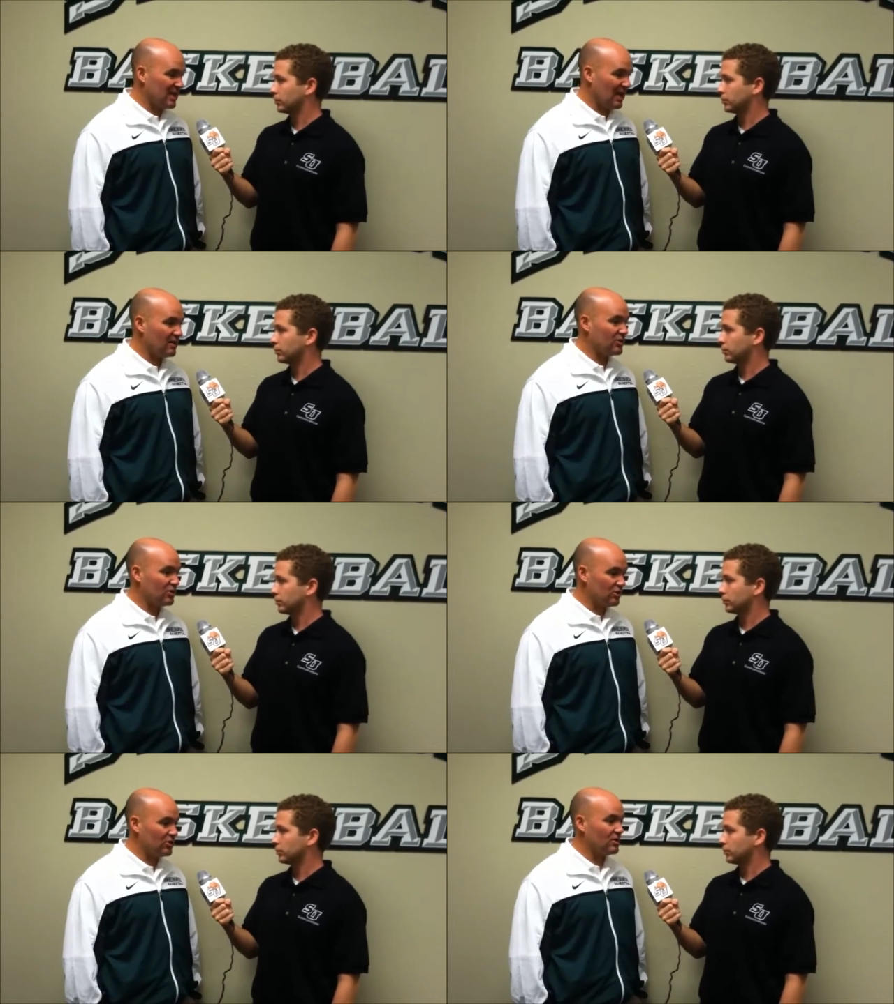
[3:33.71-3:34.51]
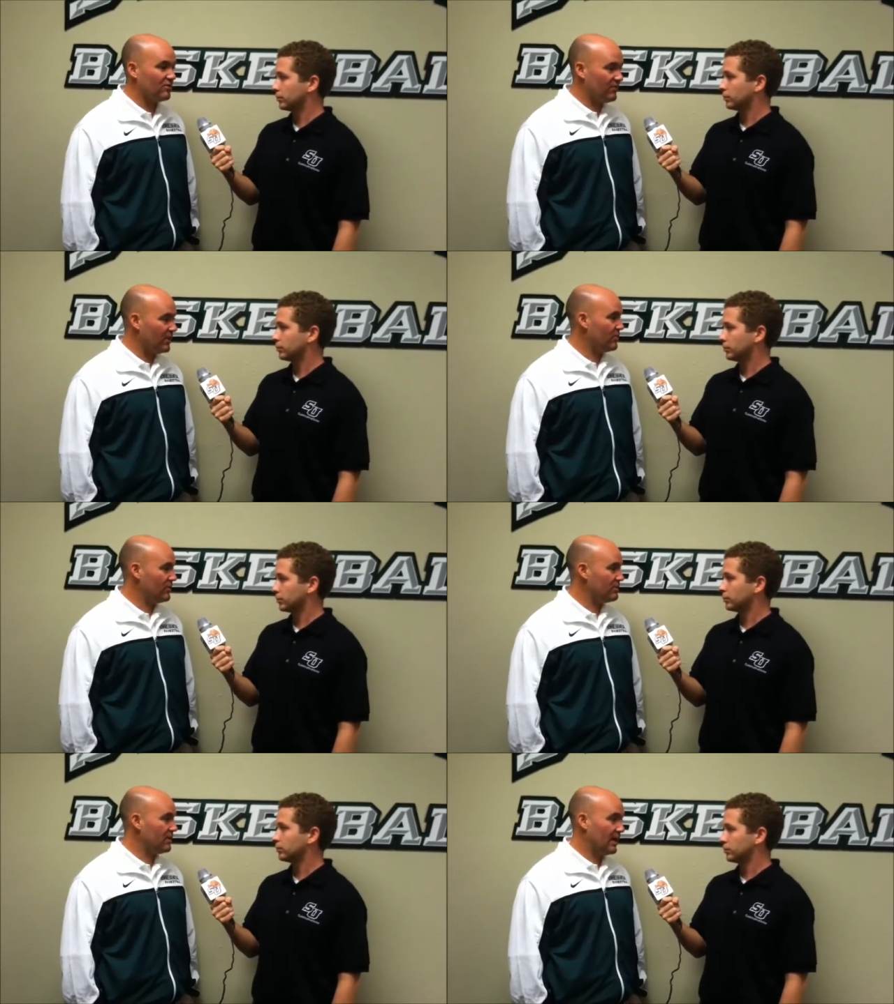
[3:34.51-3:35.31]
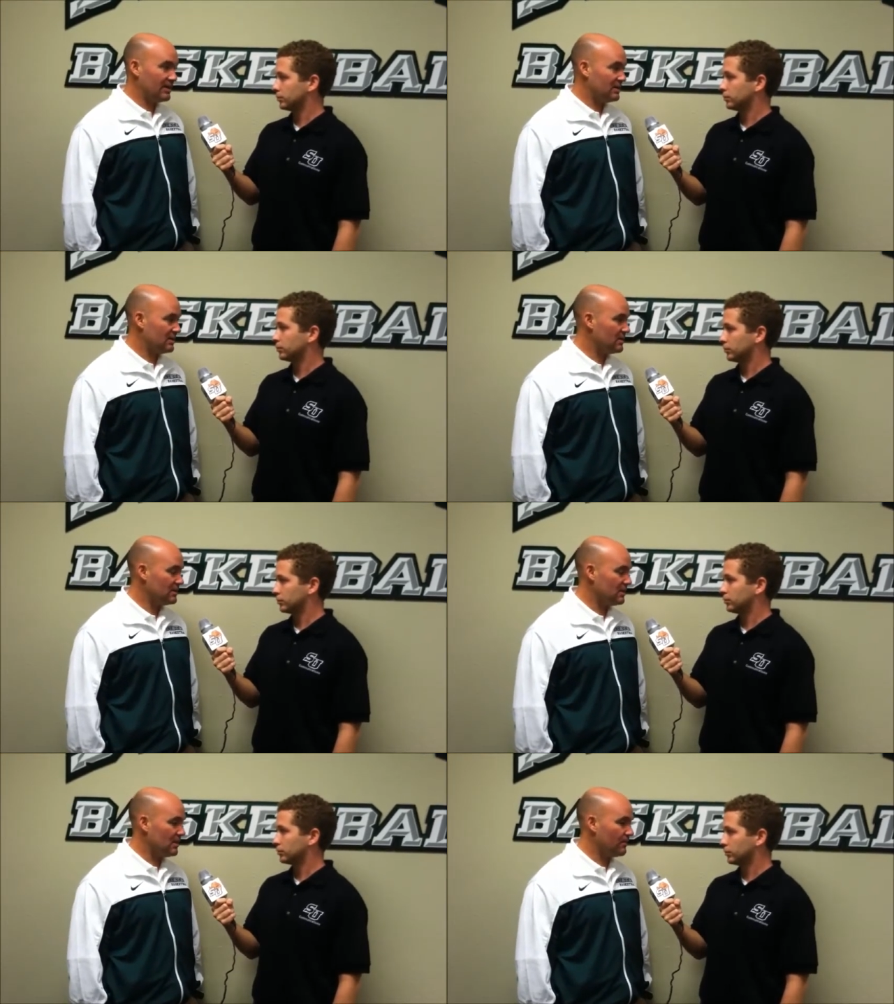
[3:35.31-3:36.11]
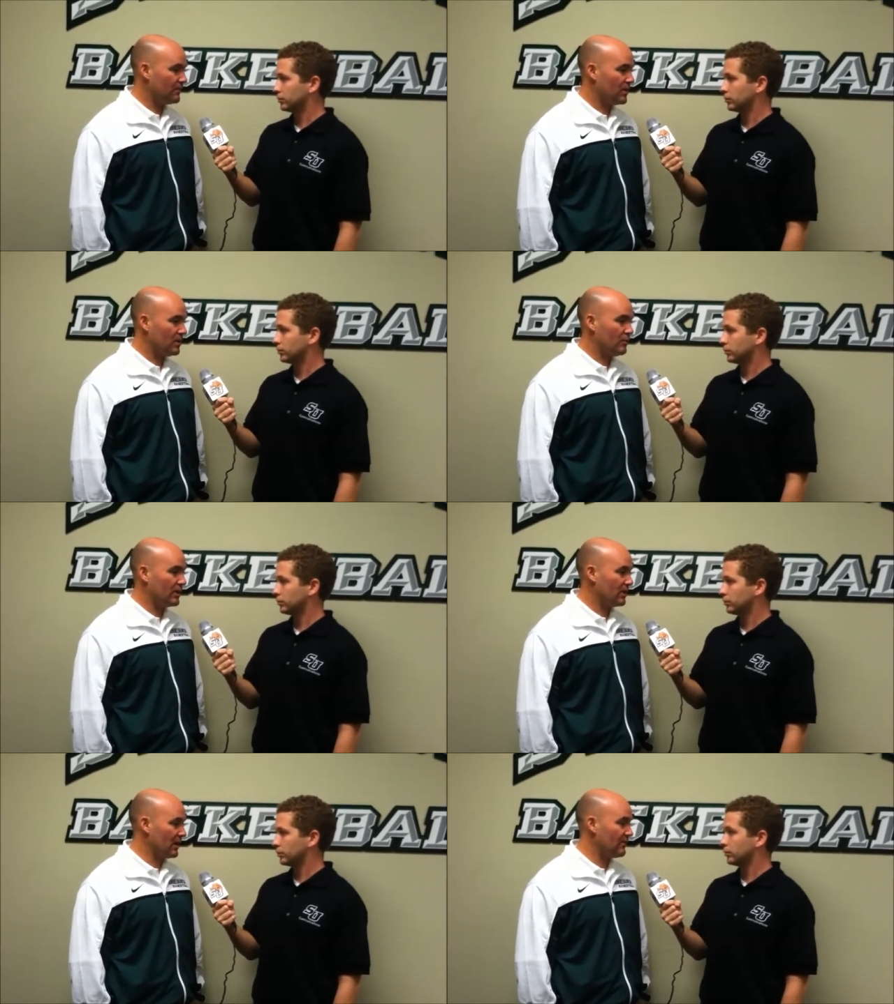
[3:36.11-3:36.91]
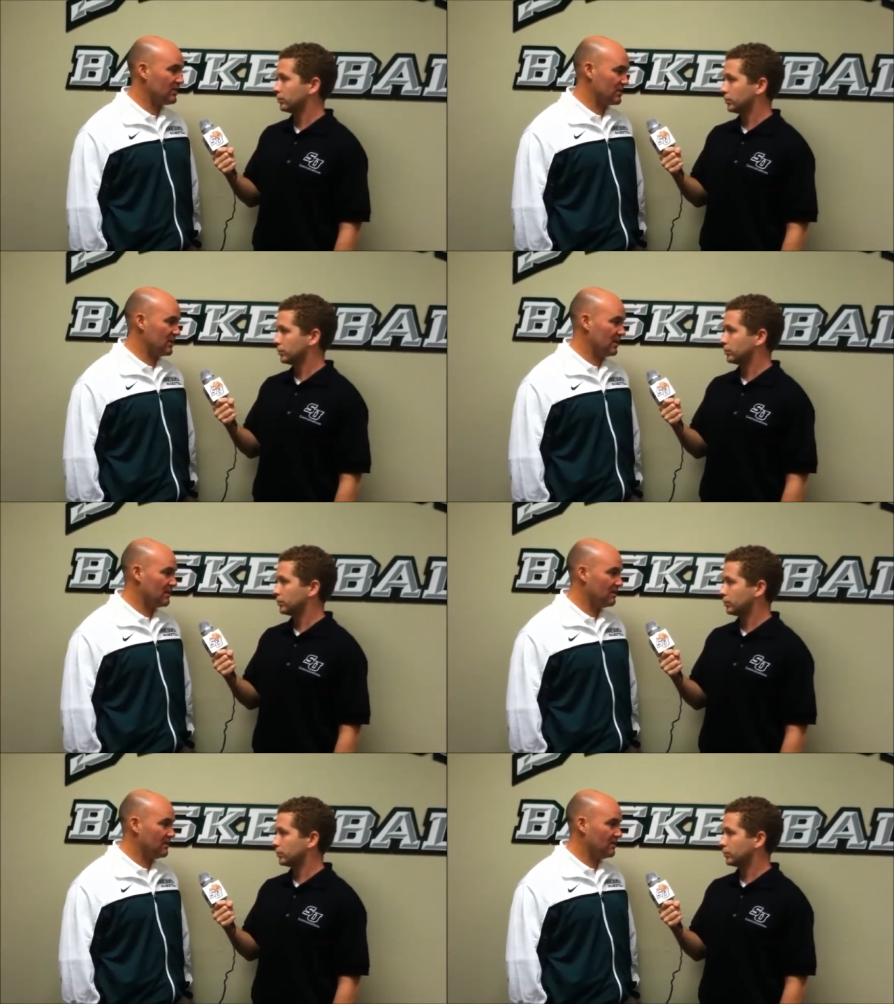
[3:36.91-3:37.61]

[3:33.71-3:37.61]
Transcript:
Speaker 1: talented, good veteran ACC team. Uh, we could leave it said.